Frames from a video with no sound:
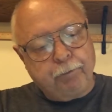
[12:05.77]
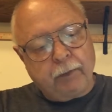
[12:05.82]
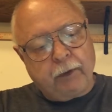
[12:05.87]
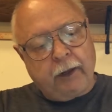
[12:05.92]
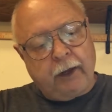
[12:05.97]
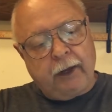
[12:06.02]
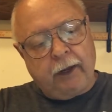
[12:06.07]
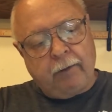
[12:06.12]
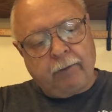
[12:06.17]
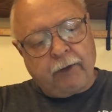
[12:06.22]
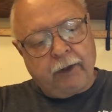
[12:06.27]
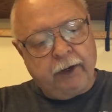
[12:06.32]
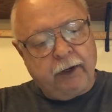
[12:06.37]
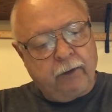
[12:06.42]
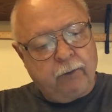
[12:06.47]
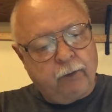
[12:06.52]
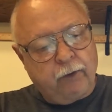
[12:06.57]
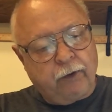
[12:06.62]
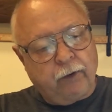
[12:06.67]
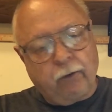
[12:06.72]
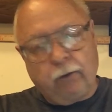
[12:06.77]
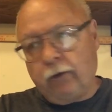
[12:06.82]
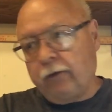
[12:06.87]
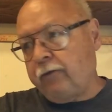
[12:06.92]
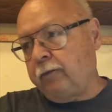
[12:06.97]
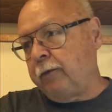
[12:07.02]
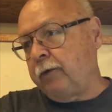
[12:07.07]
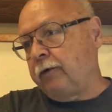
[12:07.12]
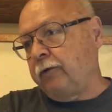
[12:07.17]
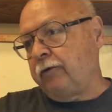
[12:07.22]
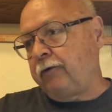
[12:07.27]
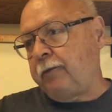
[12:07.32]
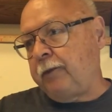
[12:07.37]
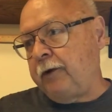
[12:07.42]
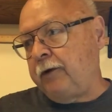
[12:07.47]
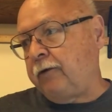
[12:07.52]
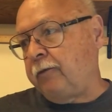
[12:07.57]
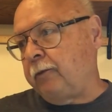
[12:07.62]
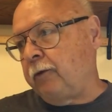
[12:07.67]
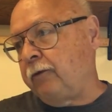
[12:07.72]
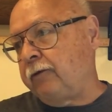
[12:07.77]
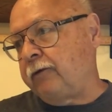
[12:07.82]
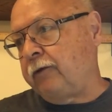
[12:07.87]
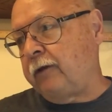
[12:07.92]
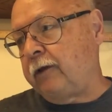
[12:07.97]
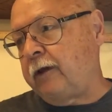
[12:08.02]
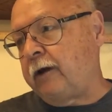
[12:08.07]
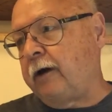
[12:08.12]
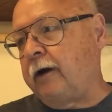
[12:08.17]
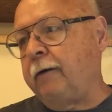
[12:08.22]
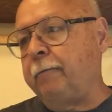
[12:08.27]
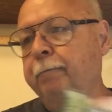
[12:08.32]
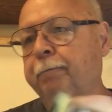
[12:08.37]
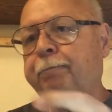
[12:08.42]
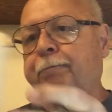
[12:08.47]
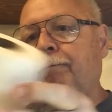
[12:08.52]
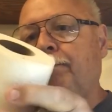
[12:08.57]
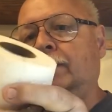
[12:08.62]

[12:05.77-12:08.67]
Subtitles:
and I'm cleaning them with odorless mineral spirits most of the time.